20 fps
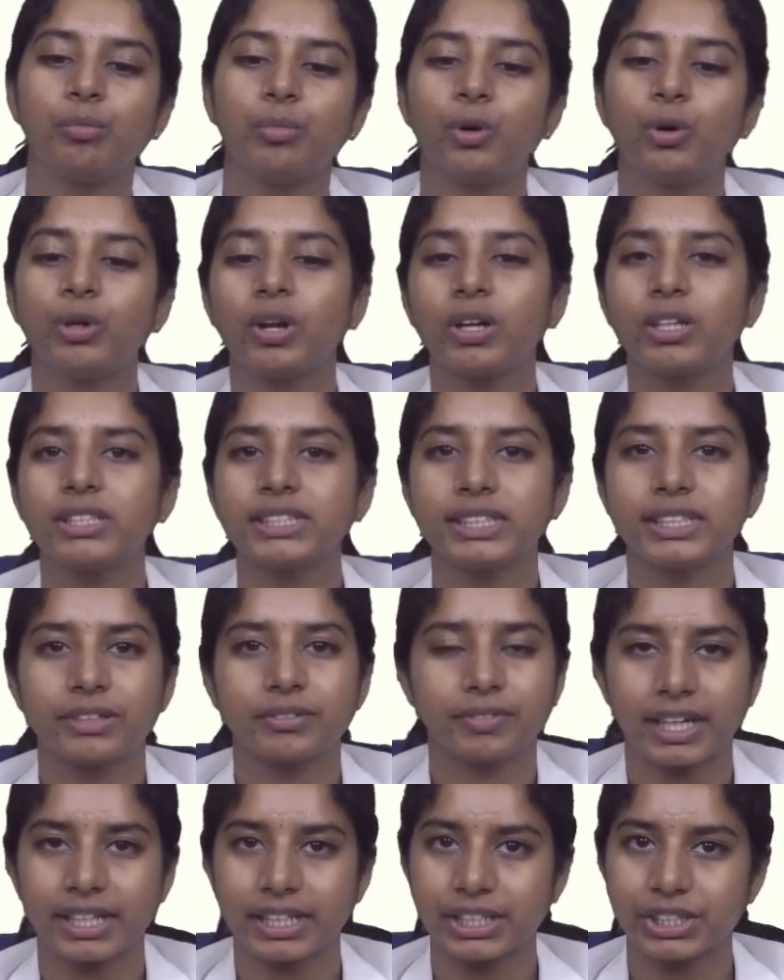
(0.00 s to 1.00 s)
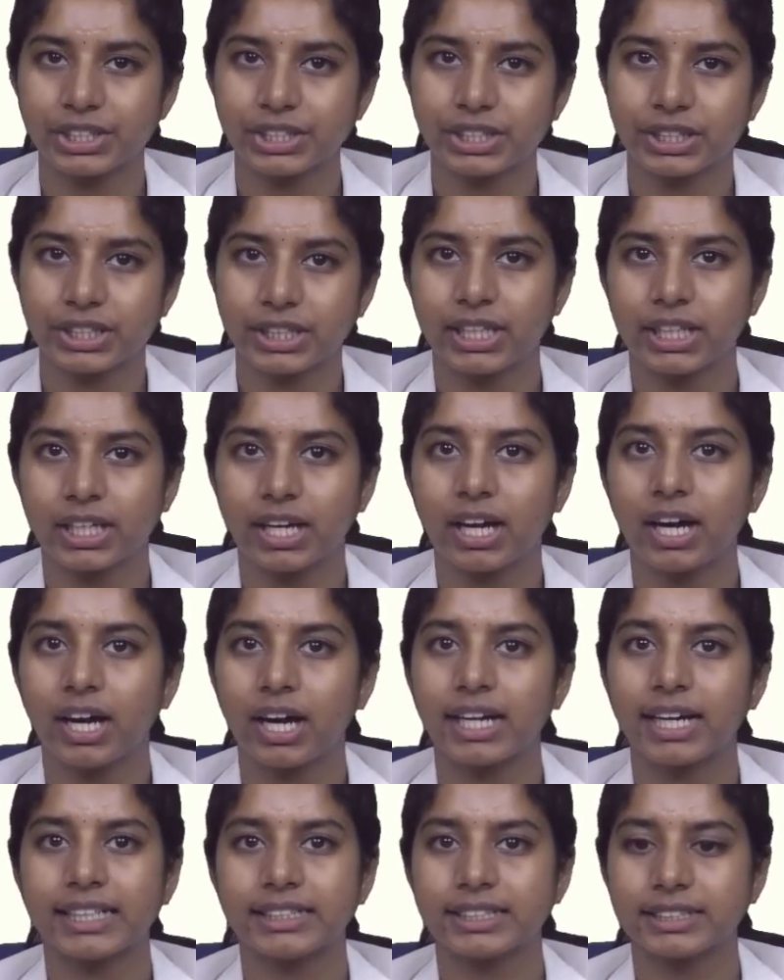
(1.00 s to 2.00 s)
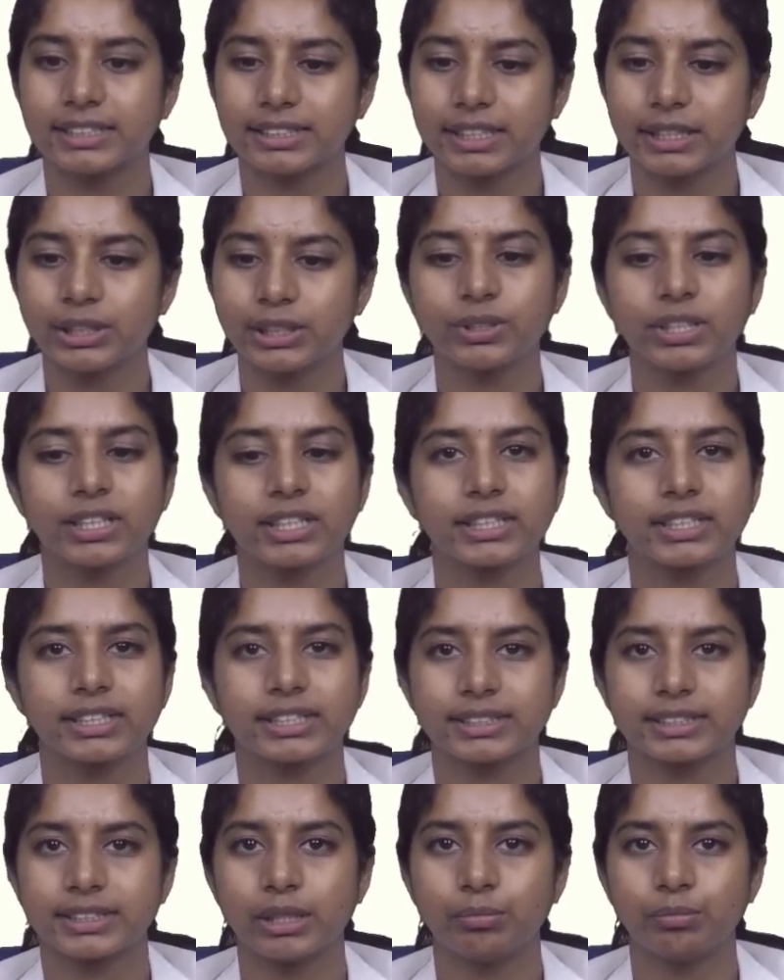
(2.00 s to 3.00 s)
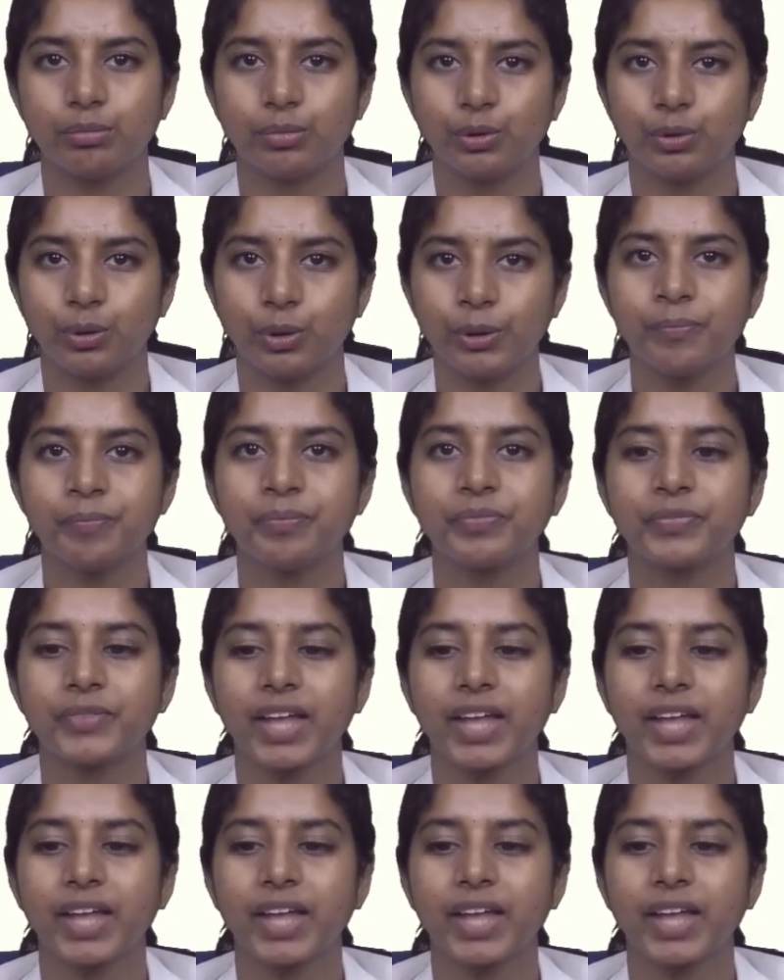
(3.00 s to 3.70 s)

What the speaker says: bone loss in the furcation area or adjacent to the crestal bone,